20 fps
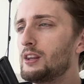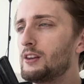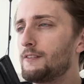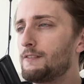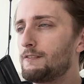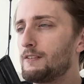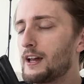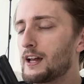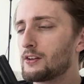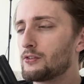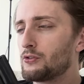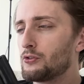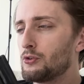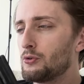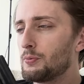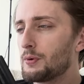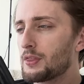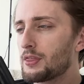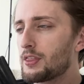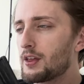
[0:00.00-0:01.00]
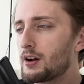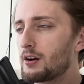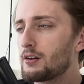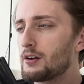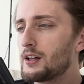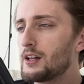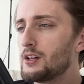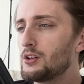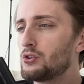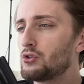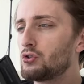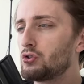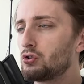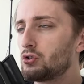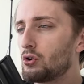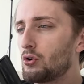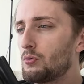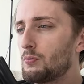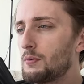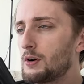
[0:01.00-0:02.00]
the fans, do, but there is
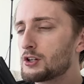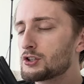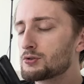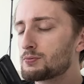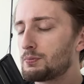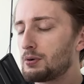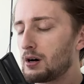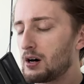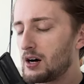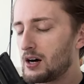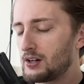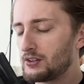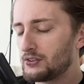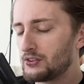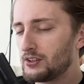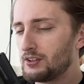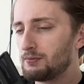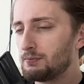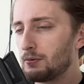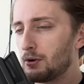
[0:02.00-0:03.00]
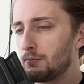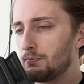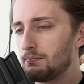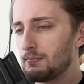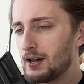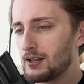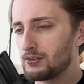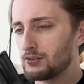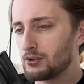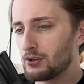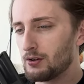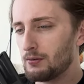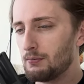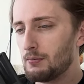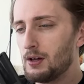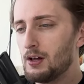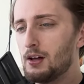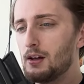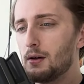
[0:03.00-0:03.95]
so much positive momentum